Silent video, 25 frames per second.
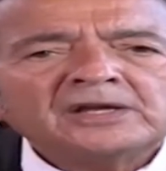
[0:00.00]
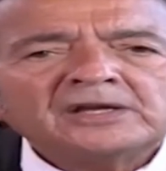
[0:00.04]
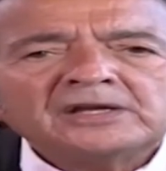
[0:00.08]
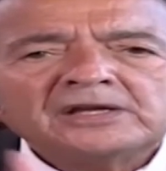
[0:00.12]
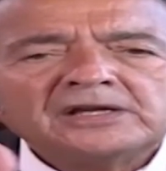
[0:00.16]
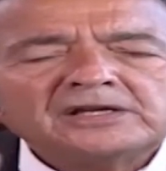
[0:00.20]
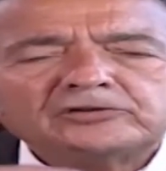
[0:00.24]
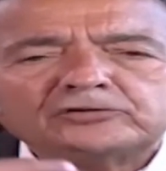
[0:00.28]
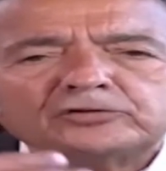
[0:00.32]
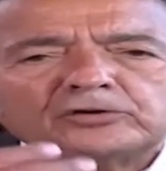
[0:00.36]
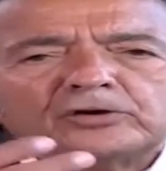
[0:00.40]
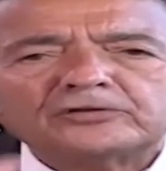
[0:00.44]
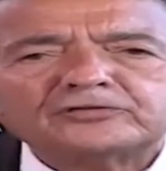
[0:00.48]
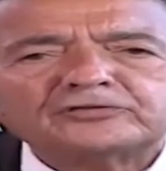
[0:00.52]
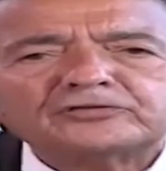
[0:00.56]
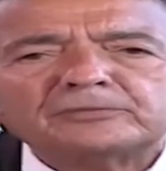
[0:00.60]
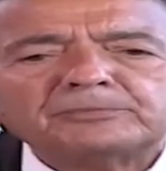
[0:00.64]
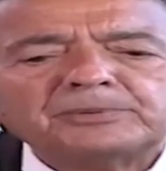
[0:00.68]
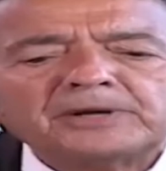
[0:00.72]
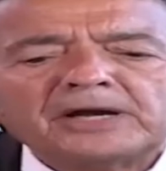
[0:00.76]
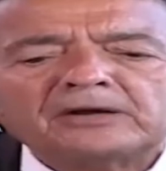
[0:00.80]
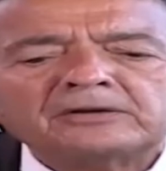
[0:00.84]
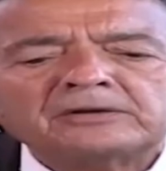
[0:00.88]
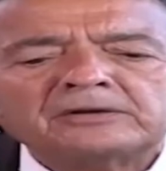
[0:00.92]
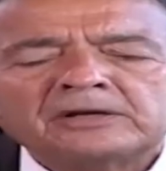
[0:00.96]
He talks
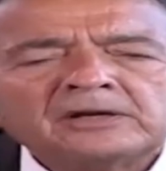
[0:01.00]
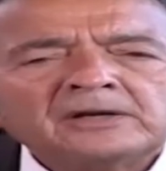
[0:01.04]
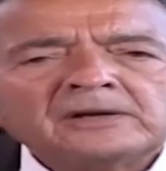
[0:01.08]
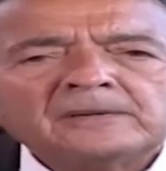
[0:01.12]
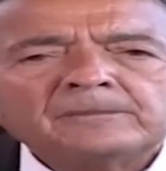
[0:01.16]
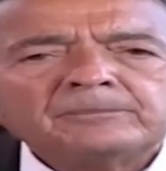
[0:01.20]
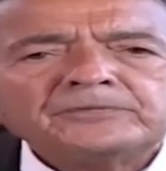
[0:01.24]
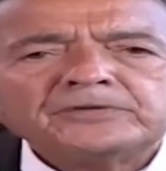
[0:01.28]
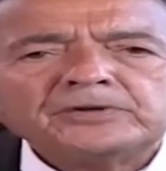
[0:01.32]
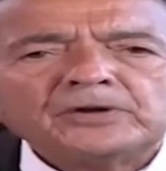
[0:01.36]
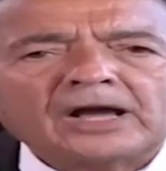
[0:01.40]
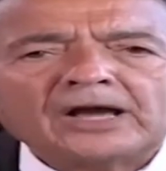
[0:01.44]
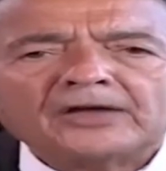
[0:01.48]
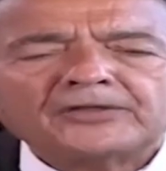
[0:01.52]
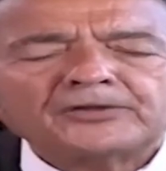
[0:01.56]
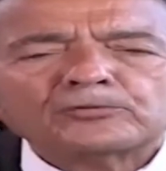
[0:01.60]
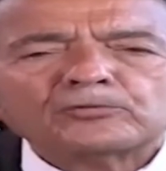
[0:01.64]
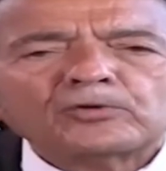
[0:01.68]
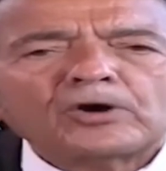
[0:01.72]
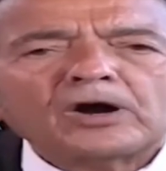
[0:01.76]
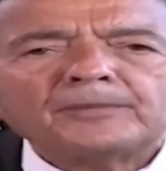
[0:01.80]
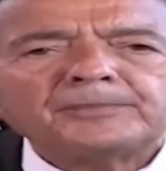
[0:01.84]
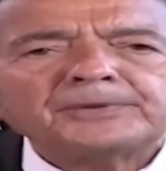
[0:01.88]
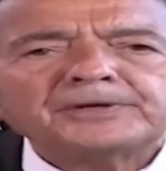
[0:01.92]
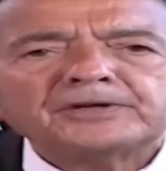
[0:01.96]
about, how they're
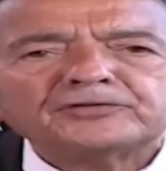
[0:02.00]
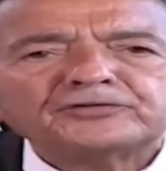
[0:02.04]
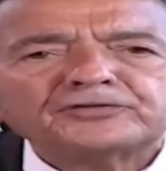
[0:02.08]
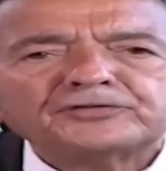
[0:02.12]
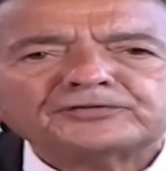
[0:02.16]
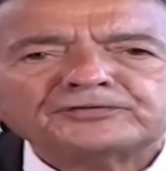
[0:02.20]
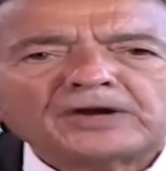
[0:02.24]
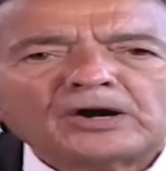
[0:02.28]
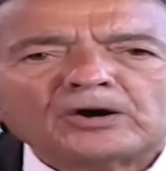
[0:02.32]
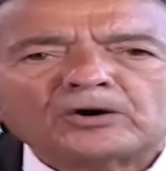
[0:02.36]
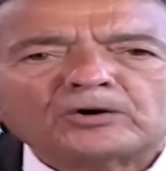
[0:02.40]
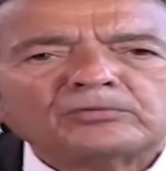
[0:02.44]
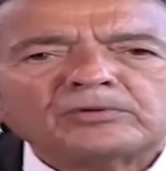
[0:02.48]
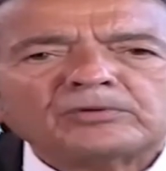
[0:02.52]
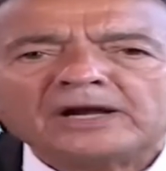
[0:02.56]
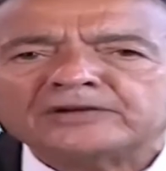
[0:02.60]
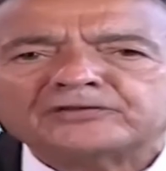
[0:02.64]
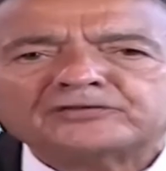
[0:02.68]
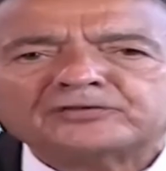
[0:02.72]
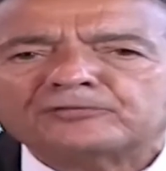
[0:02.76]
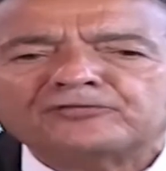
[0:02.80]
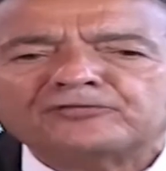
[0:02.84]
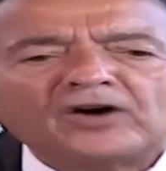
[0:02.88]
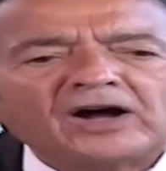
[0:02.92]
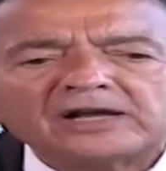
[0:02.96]
robbing us of our rights,
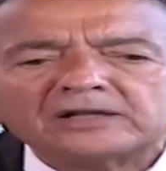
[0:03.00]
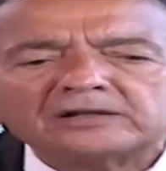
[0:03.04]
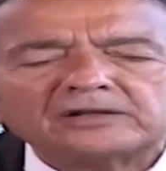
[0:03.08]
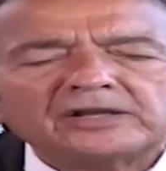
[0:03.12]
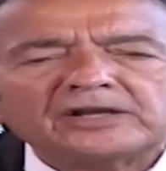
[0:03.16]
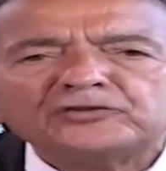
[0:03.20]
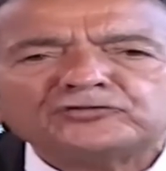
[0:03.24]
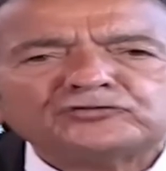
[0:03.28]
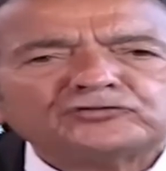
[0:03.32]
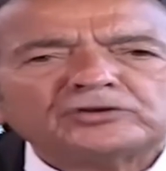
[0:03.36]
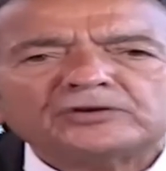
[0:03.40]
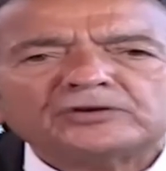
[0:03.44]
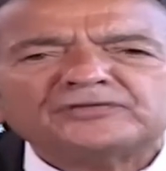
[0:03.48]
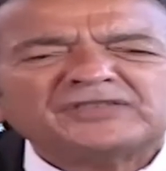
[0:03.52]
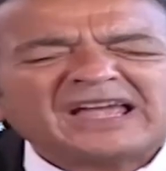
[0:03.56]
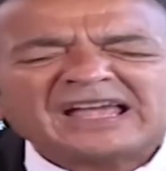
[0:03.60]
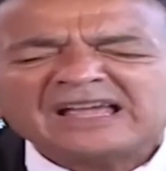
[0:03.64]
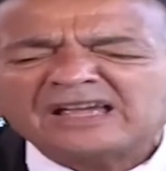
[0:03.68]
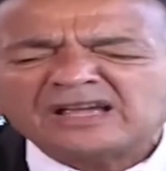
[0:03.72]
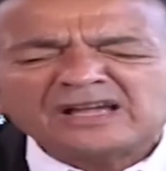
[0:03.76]
a violation of